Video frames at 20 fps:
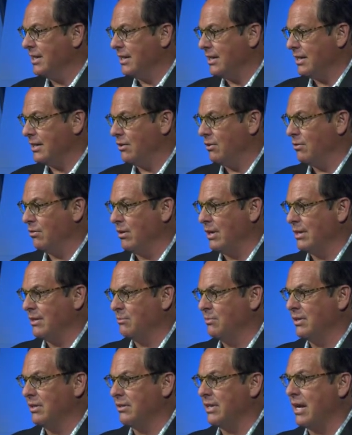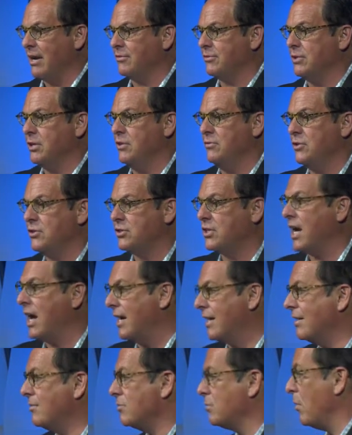you know, in the middle of the afternoon. This
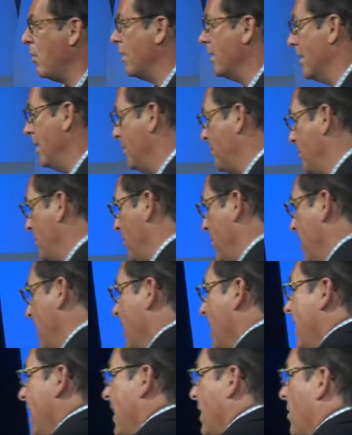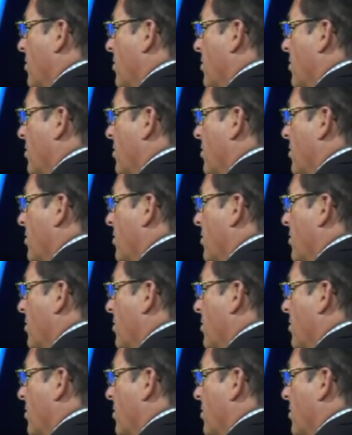guy comes walking up to me. He